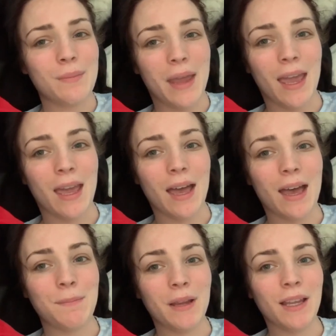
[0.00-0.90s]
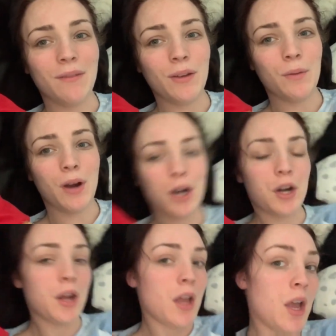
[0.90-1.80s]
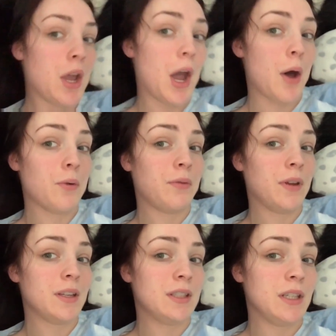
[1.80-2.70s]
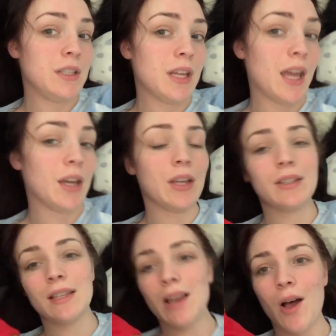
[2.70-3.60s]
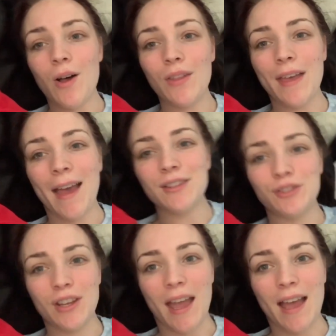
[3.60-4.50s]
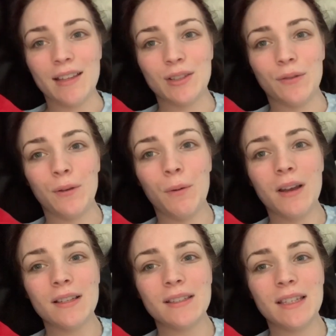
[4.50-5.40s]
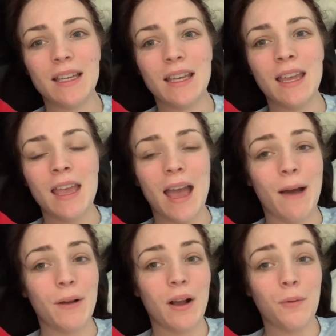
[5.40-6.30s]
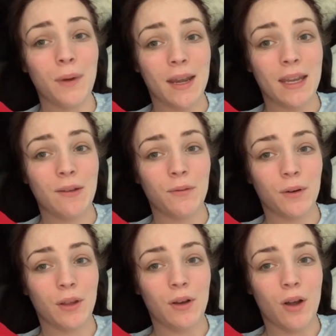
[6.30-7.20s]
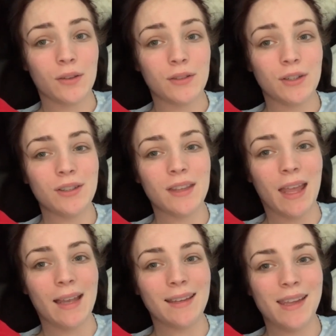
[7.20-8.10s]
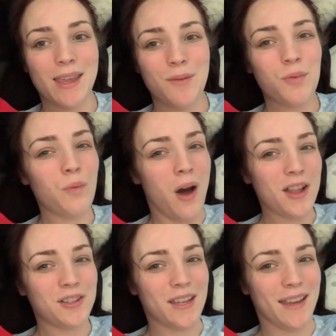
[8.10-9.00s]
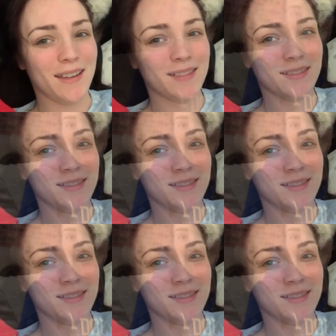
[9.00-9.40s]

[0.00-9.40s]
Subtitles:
and makeup and give you our outfit details and all that jazz. So if you want to see how we got ready for the concert, then keep watching.